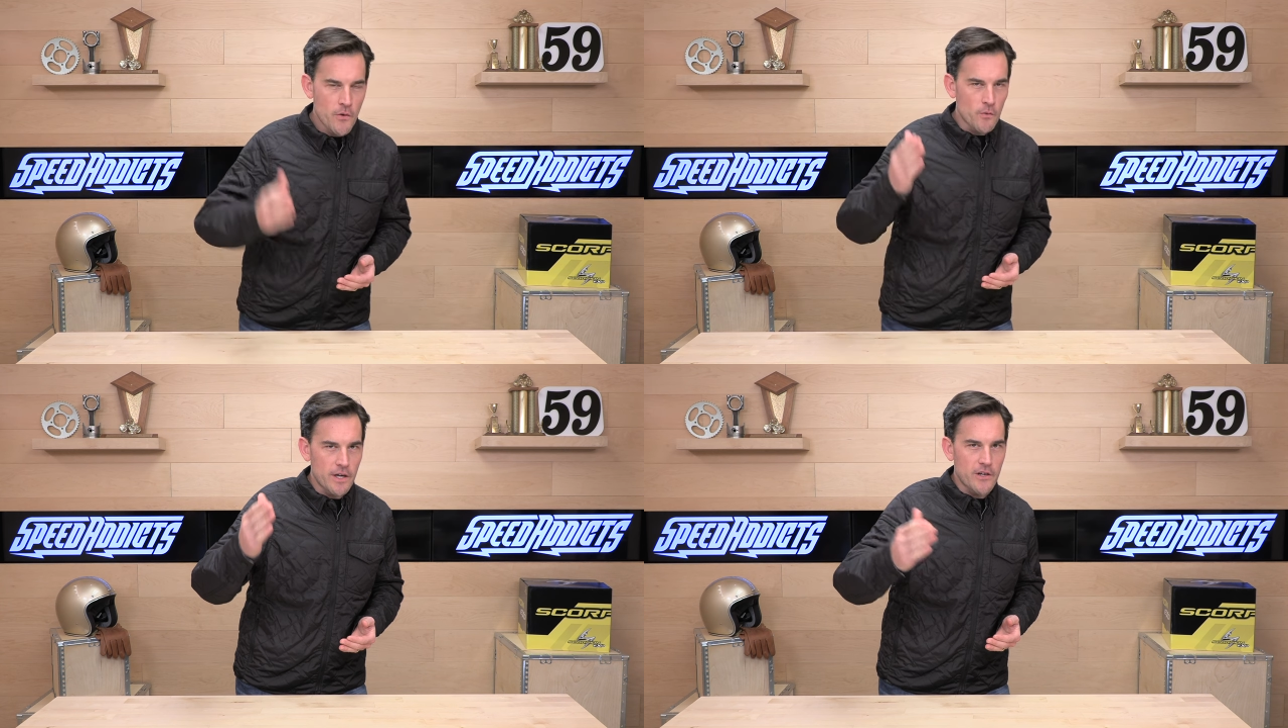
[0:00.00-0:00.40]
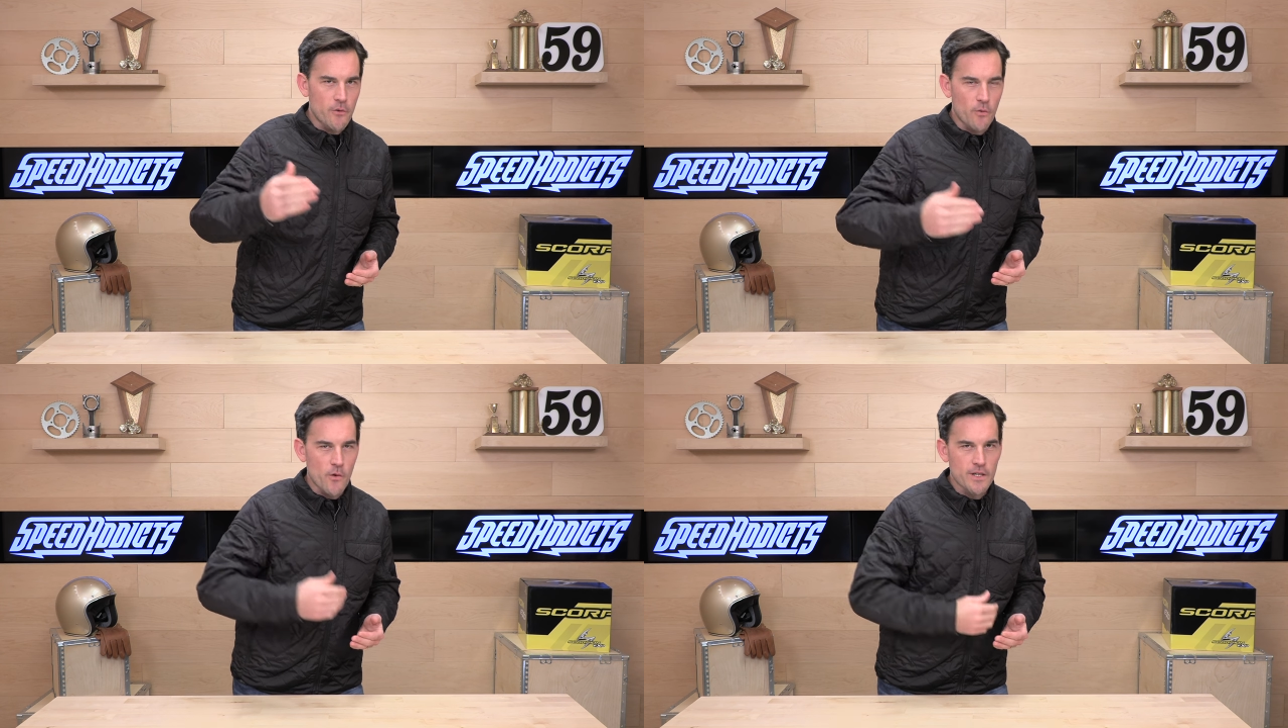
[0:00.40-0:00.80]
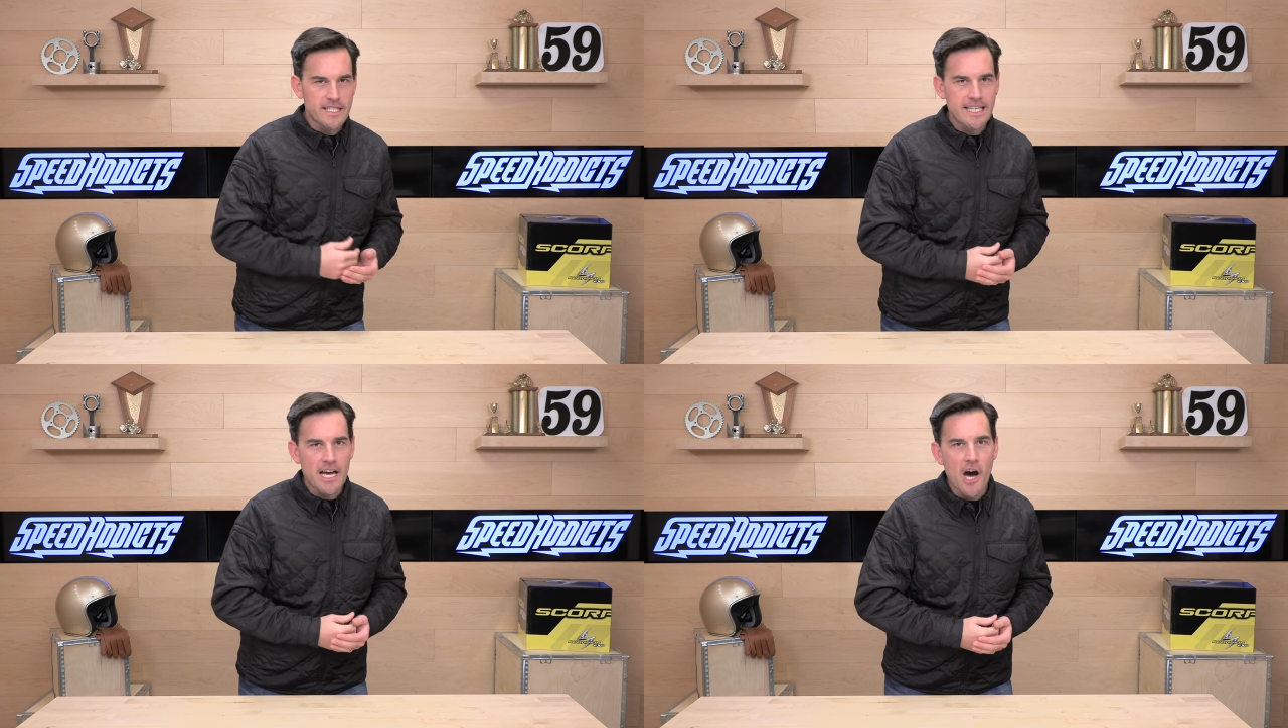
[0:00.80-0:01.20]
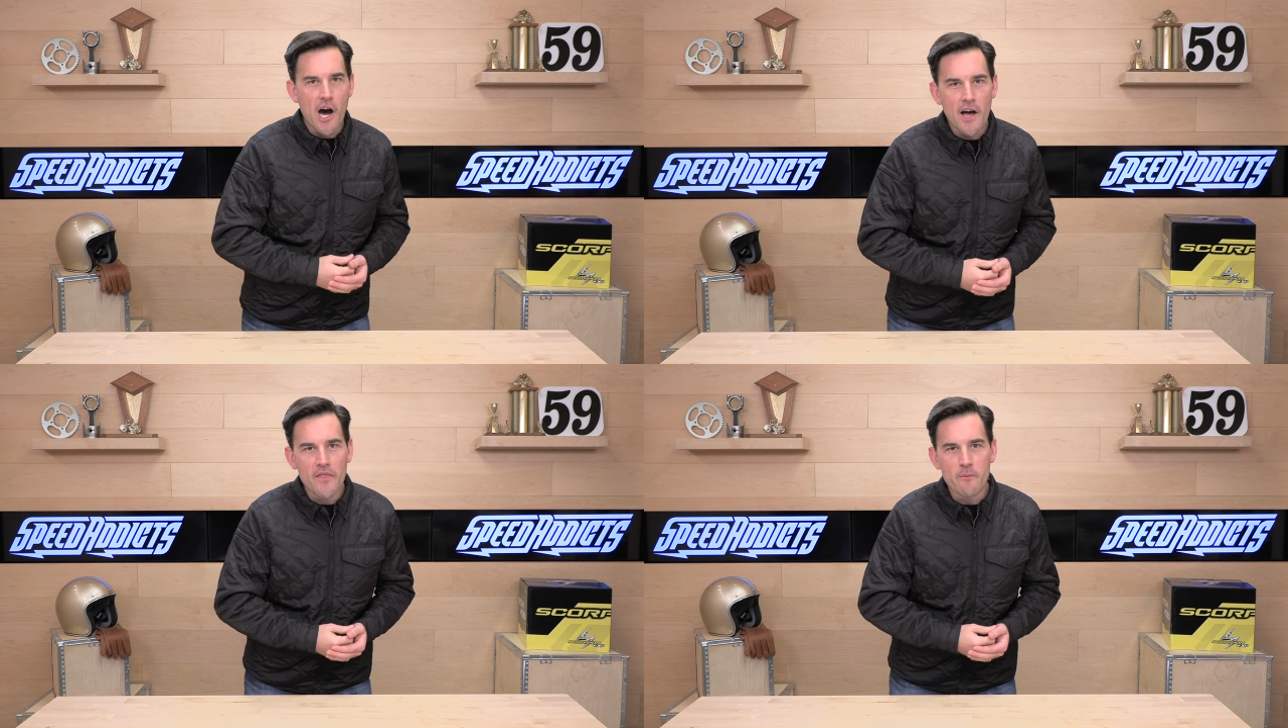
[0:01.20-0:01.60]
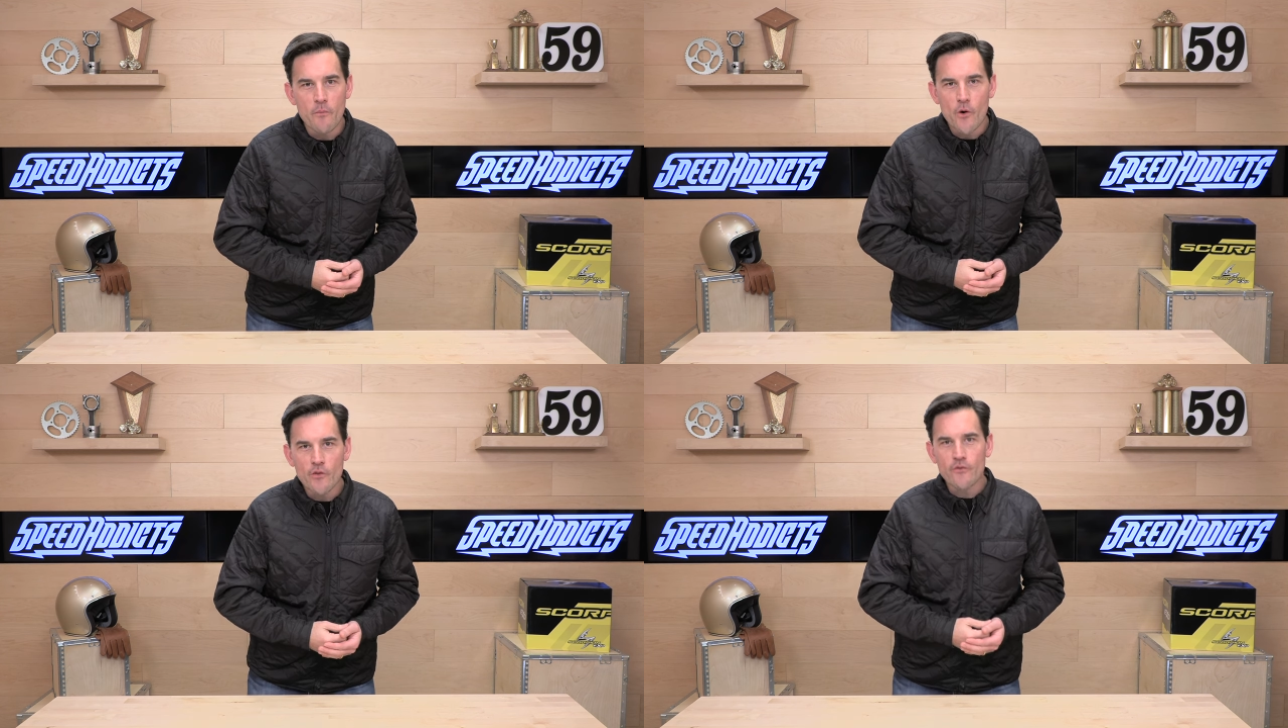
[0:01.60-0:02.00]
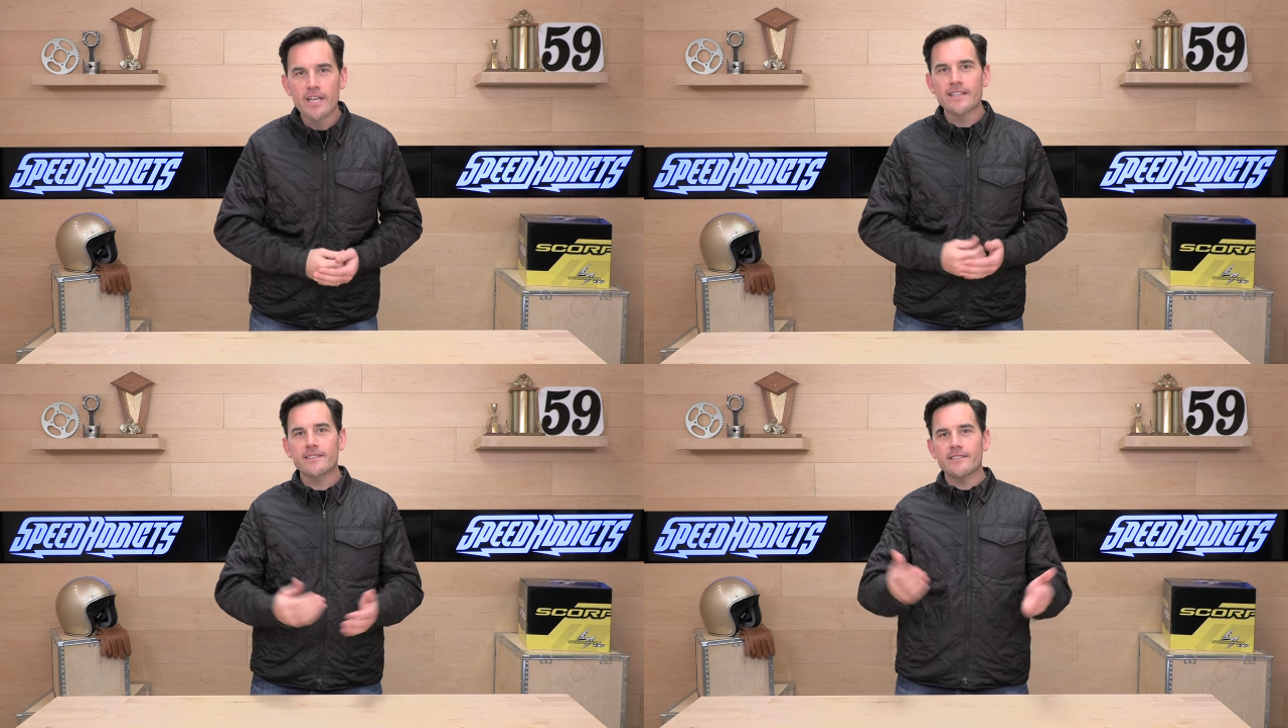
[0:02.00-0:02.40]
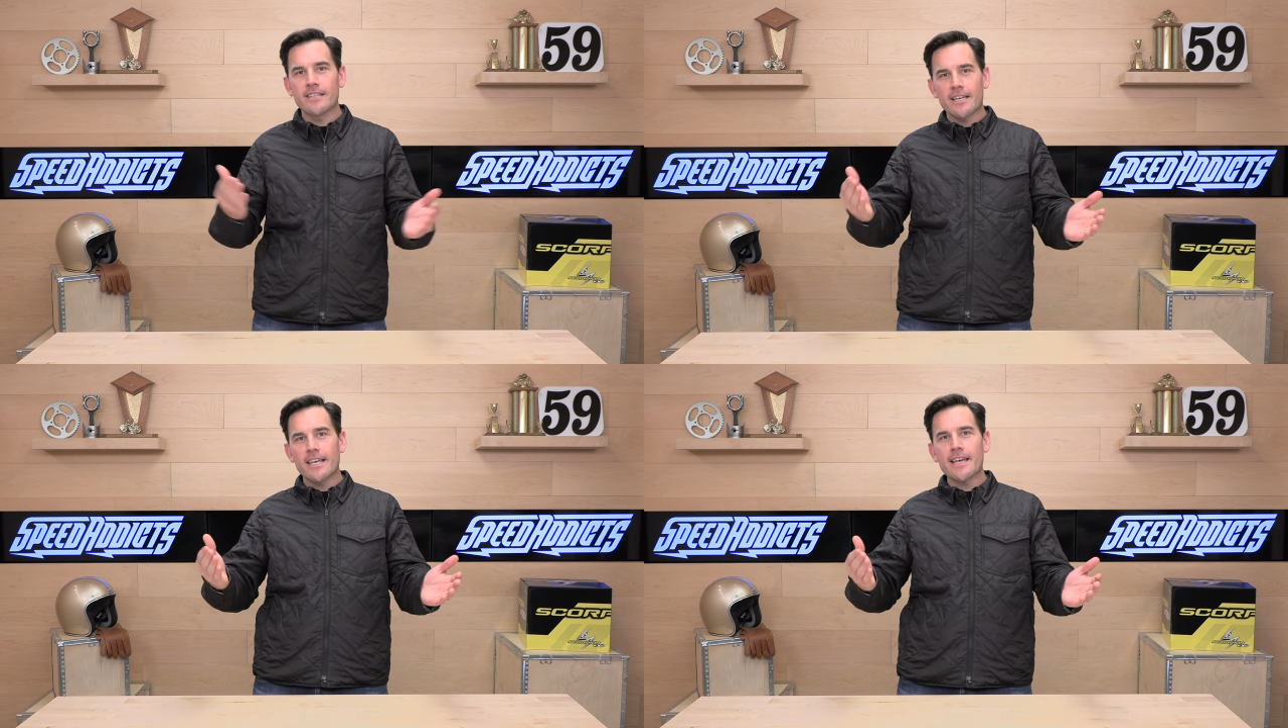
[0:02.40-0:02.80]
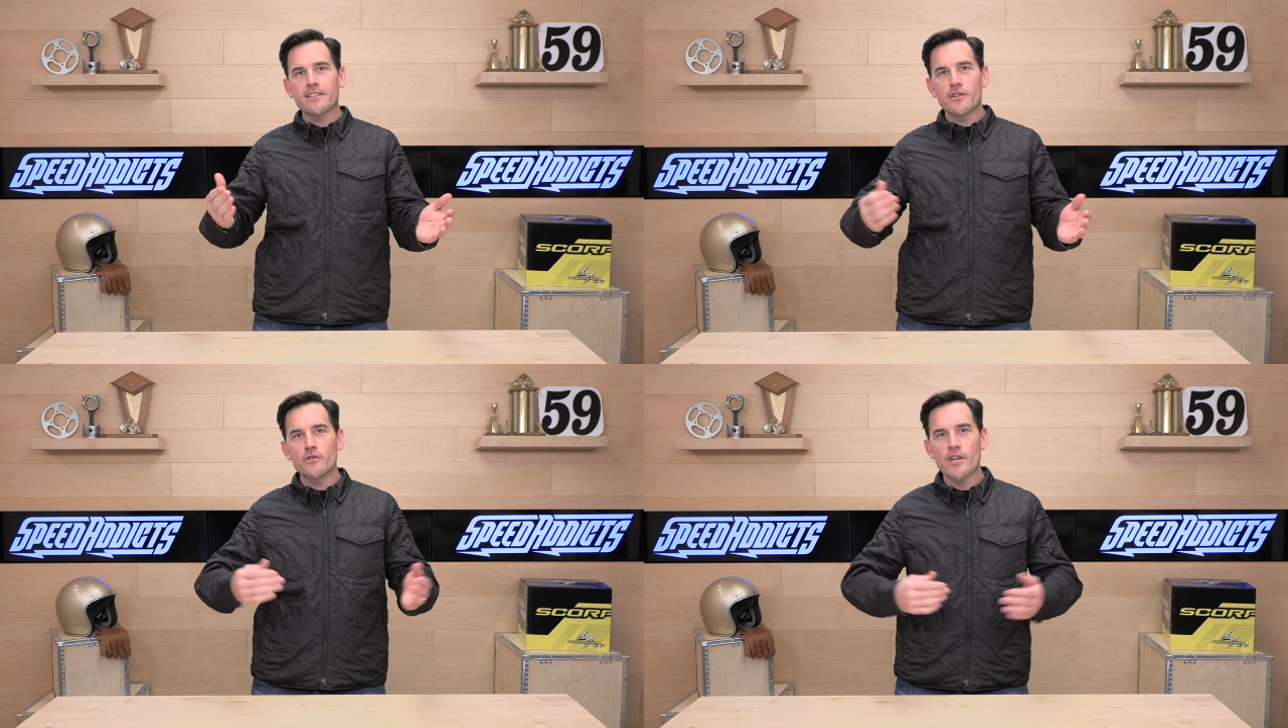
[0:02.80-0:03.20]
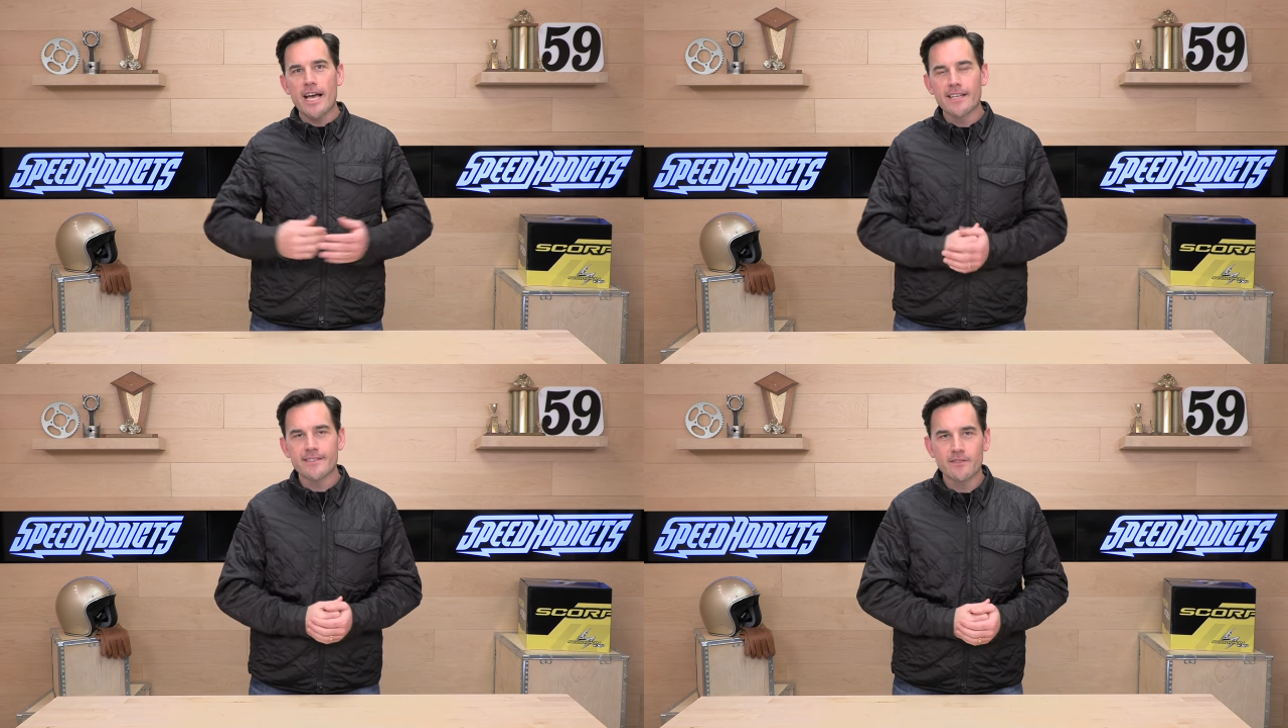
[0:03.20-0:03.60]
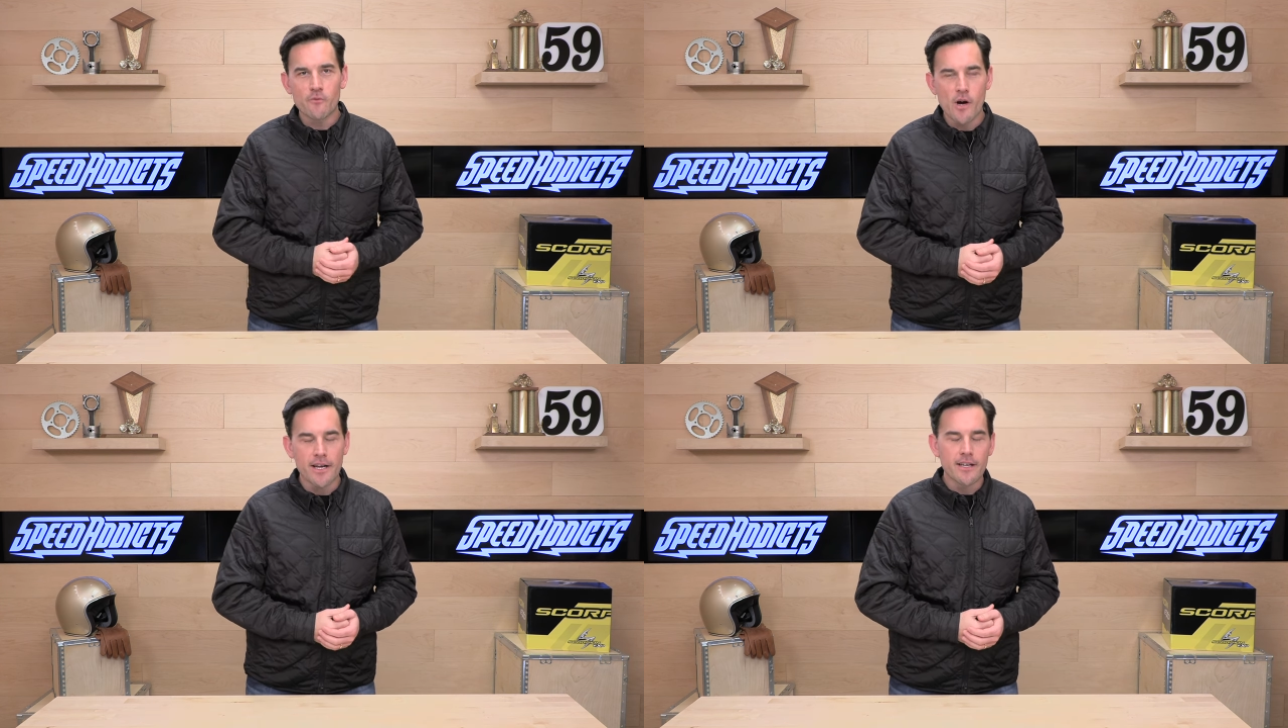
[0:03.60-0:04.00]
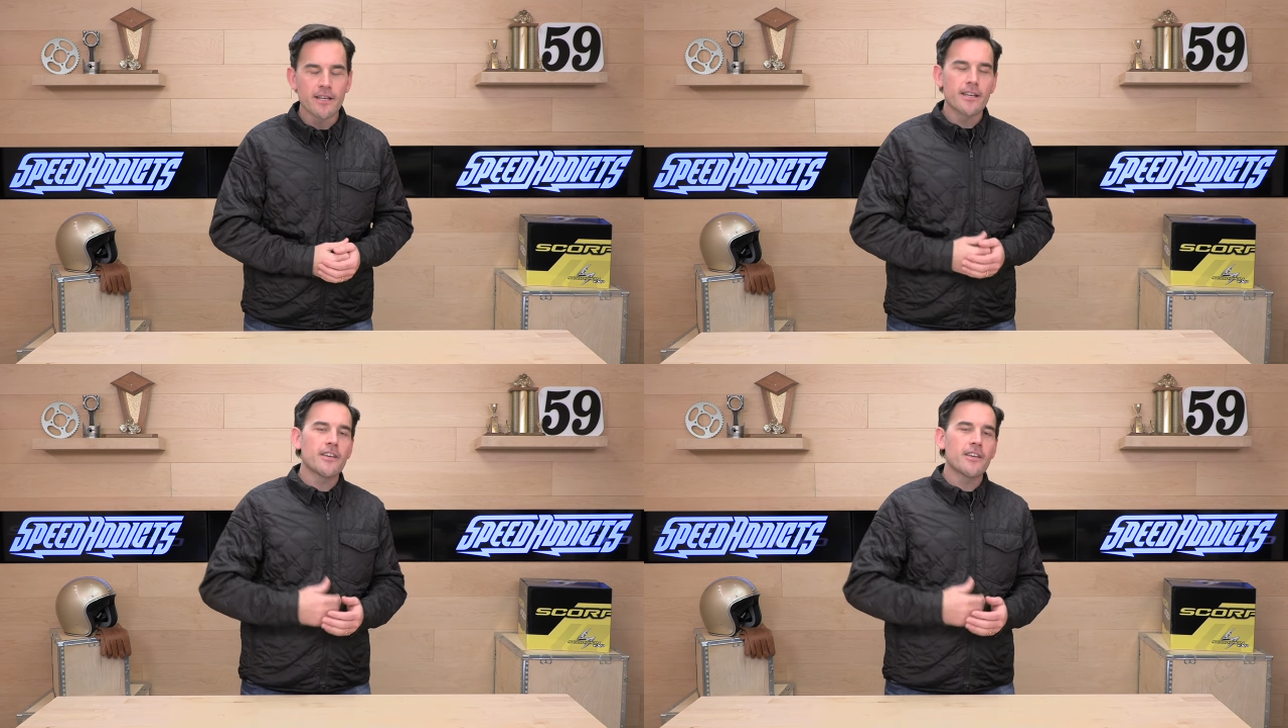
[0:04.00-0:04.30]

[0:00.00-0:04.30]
1 year warranty on the Morpheus. Again, two jackets in one.